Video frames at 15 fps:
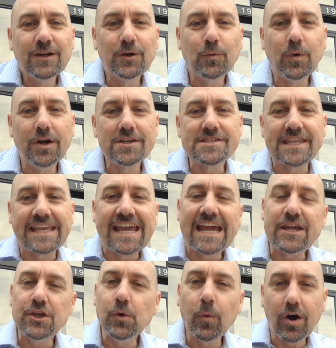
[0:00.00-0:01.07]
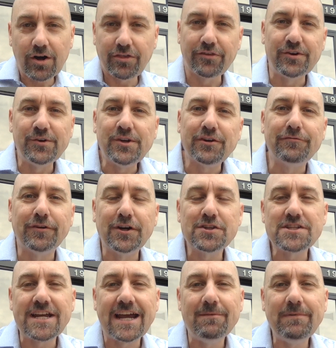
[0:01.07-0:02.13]
was the gate you walked through your
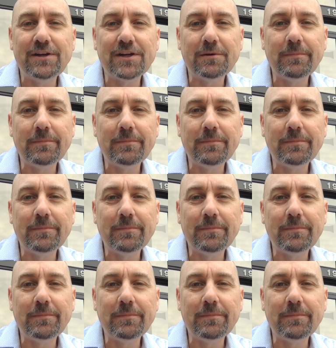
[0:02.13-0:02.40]
first time here